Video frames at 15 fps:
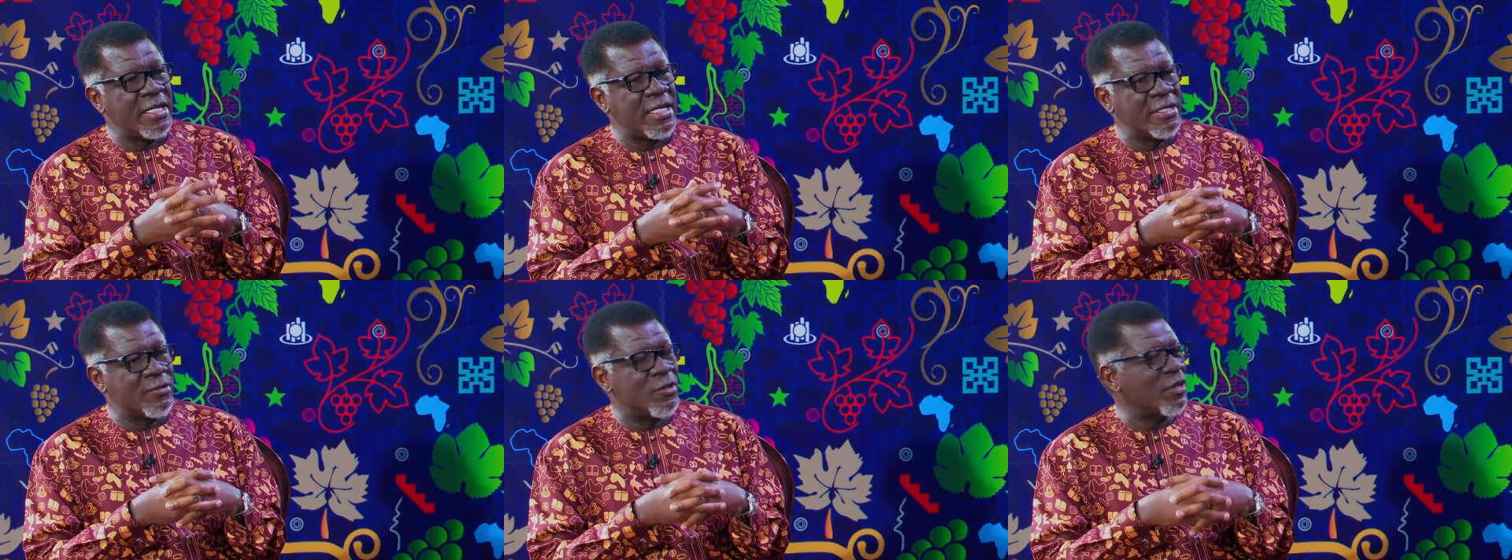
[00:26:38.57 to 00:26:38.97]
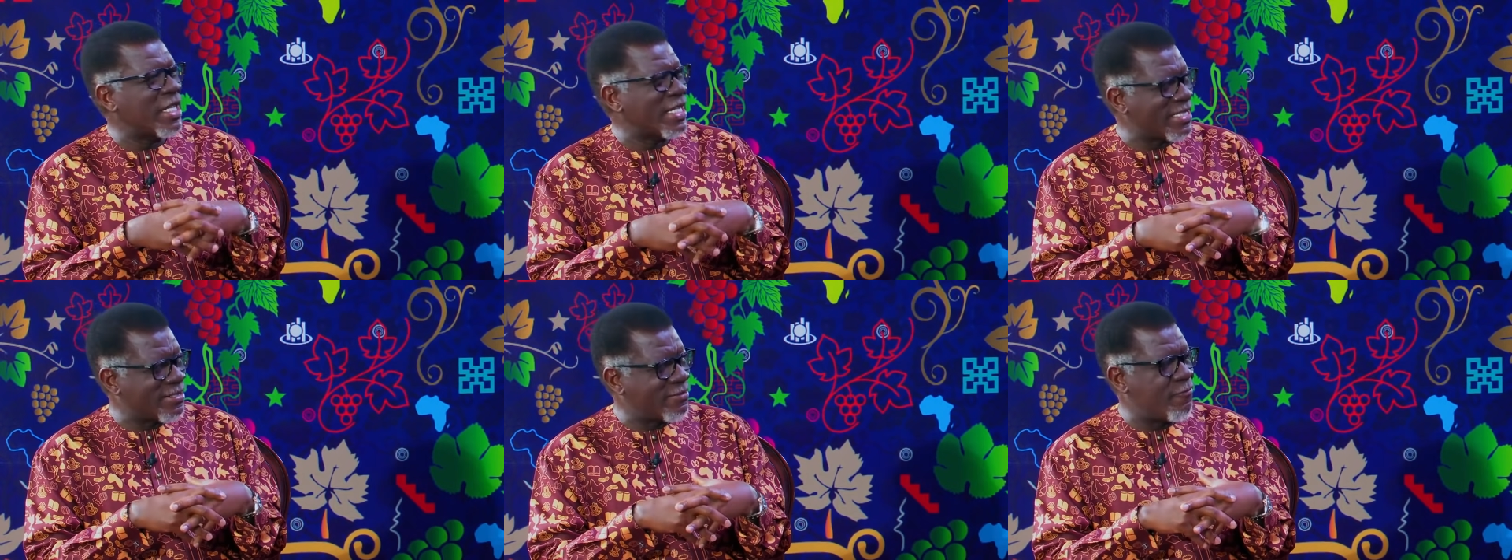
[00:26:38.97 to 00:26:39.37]
is not
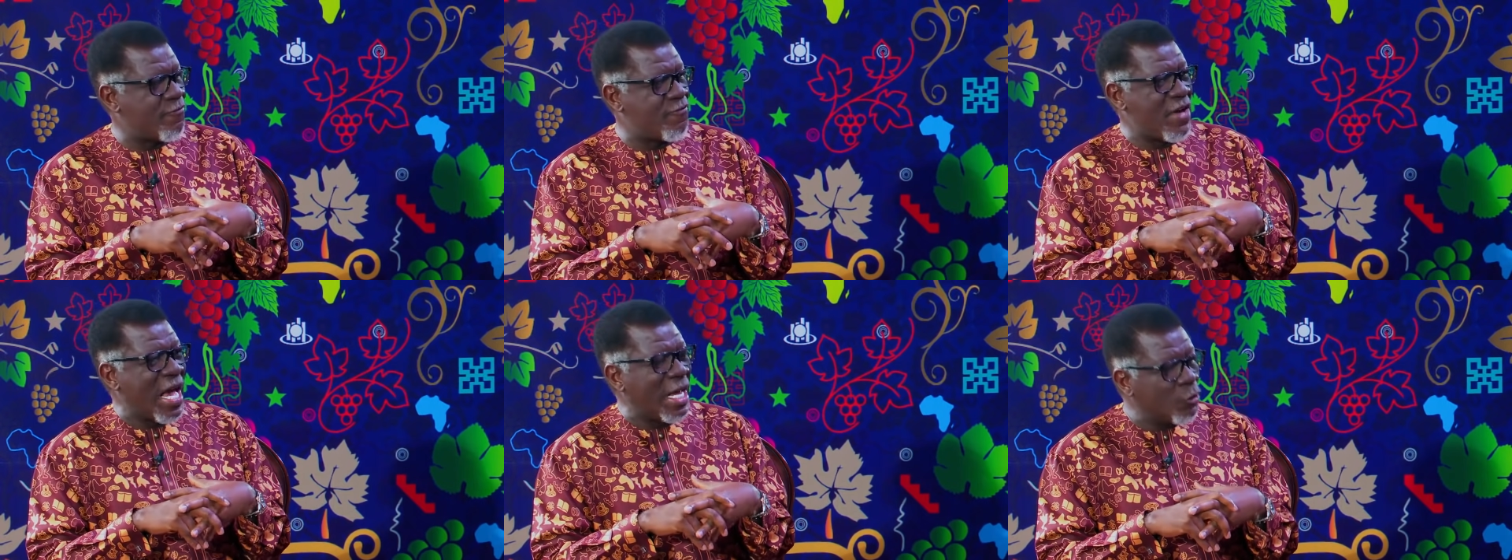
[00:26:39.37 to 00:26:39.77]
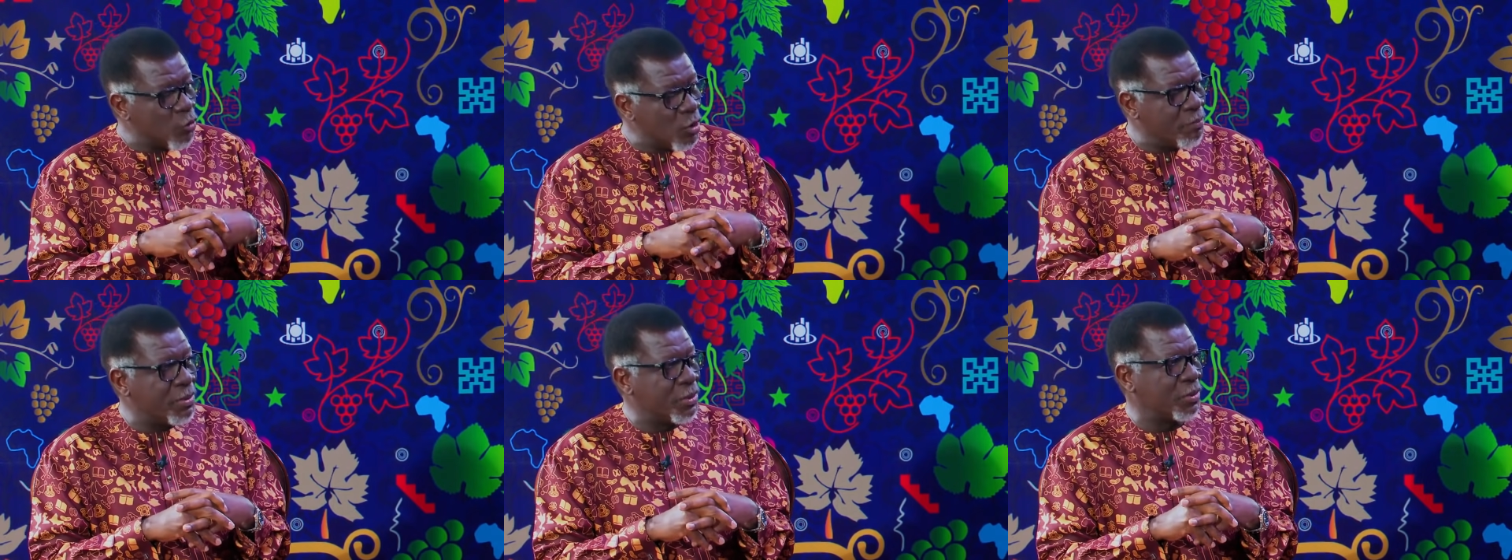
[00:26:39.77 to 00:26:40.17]
as
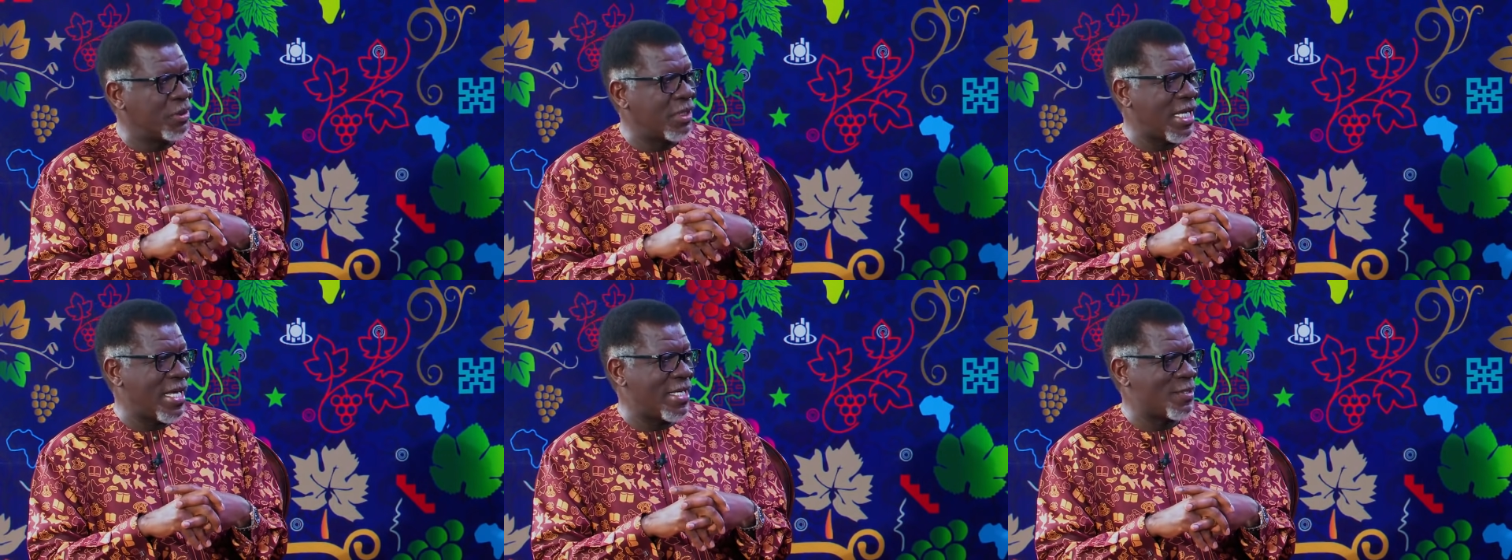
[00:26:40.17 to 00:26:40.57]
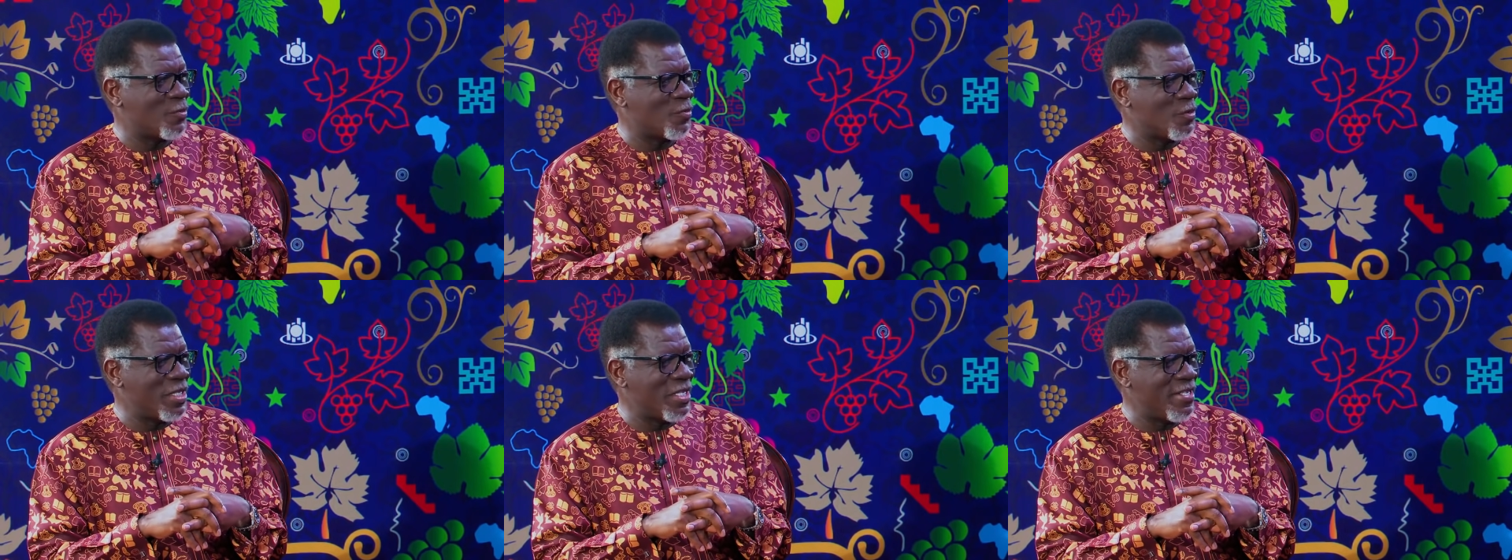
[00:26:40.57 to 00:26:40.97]
valuable as
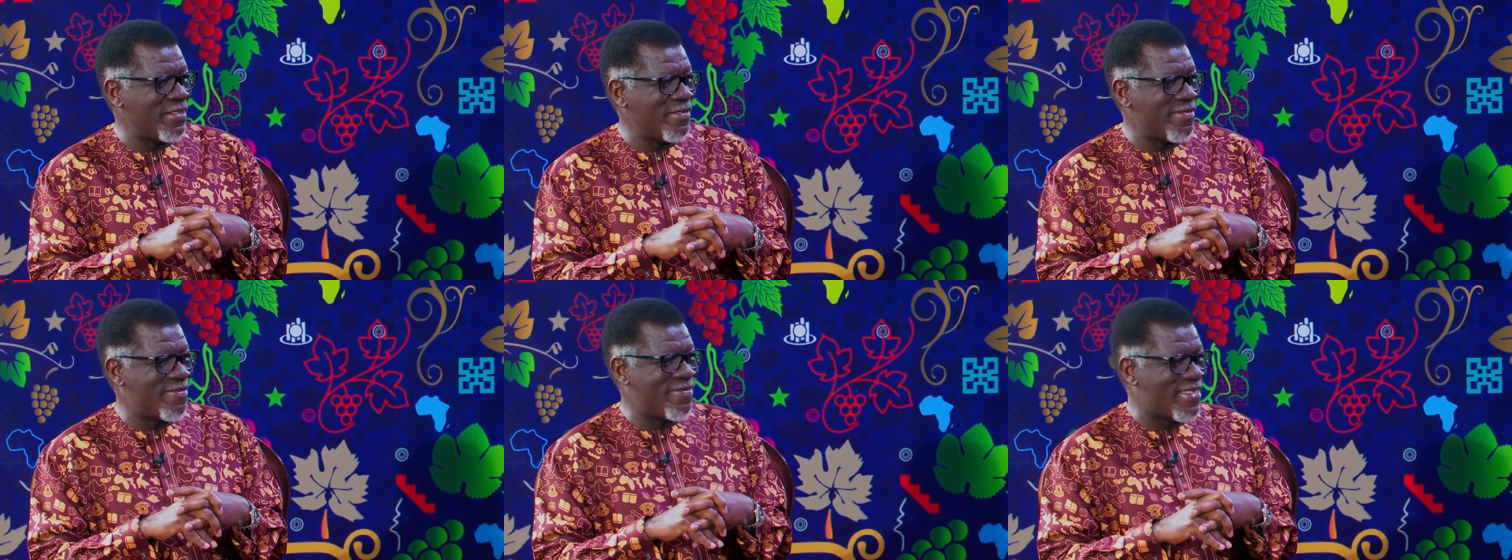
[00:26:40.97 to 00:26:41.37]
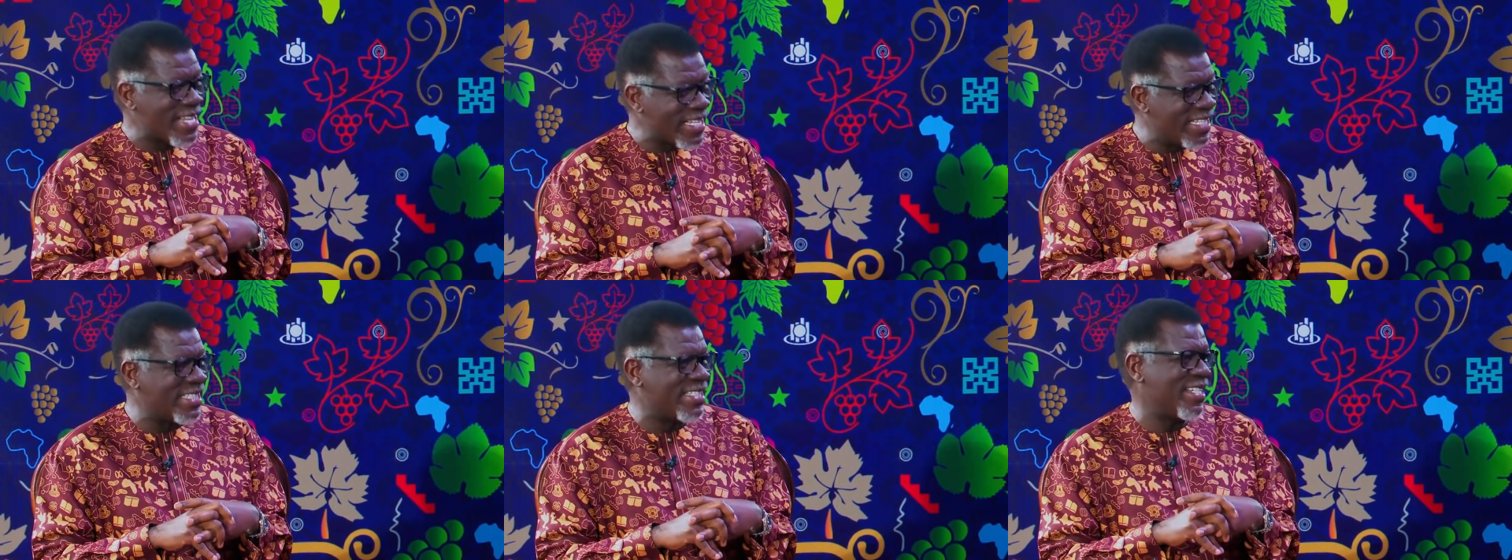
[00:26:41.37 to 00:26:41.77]
we
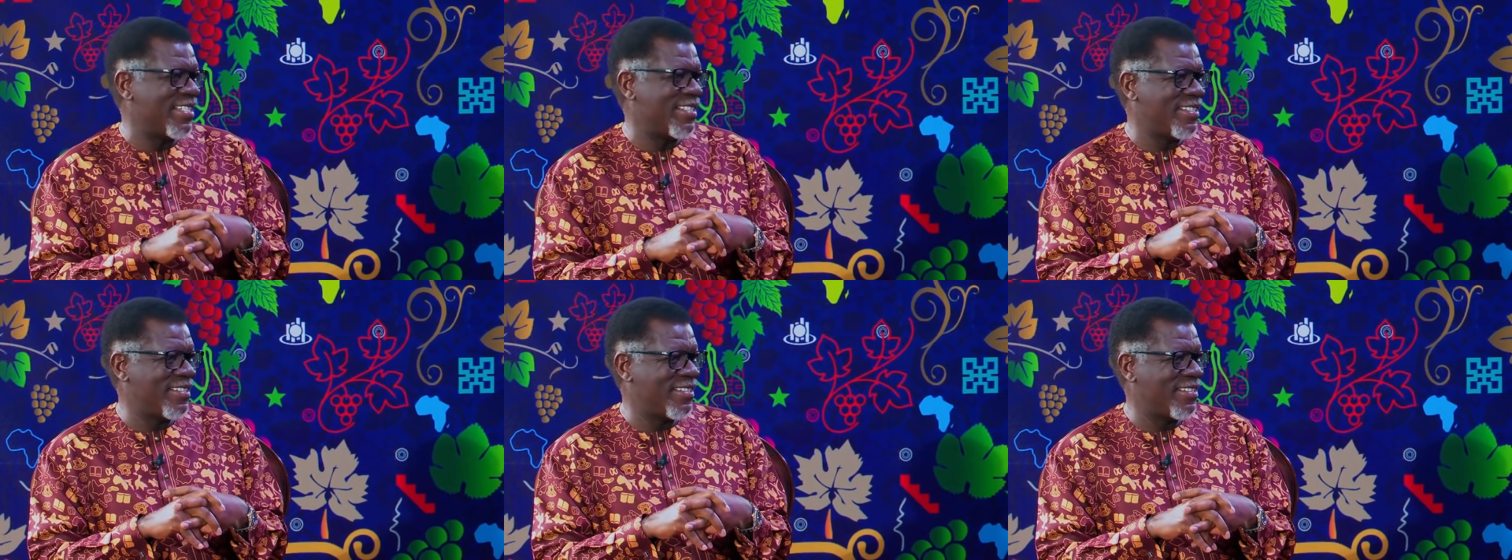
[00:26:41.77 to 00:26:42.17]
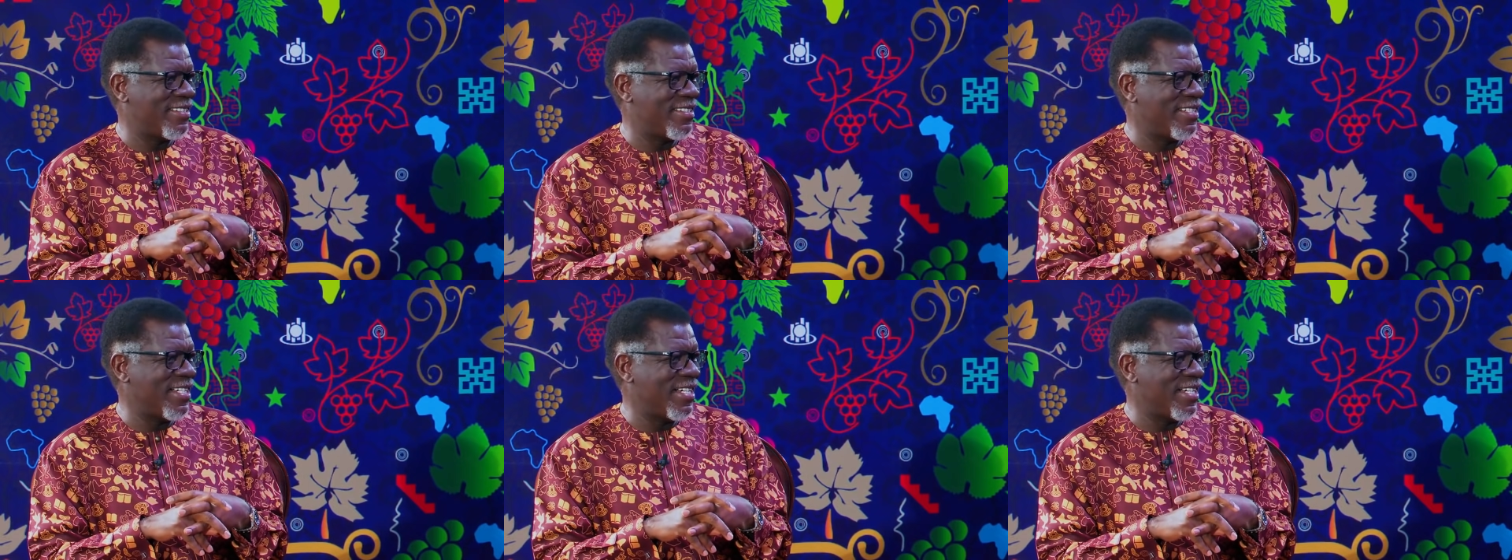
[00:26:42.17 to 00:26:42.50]
think it is.